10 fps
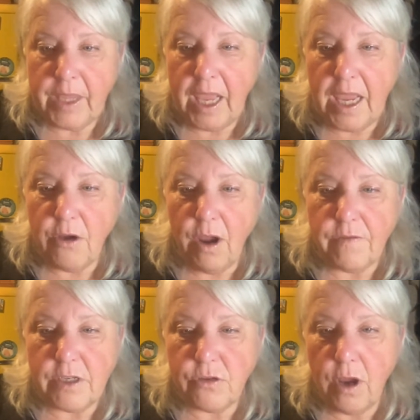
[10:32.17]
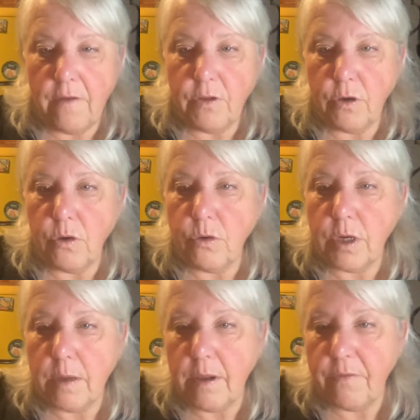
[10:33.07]
Hey, crafty traveler,
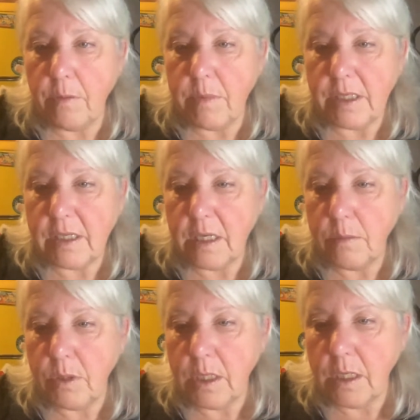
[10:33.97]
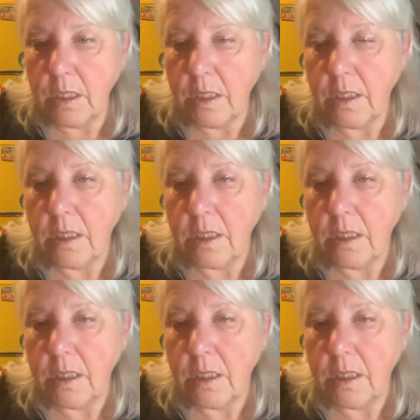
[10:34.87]
have I missed anybody?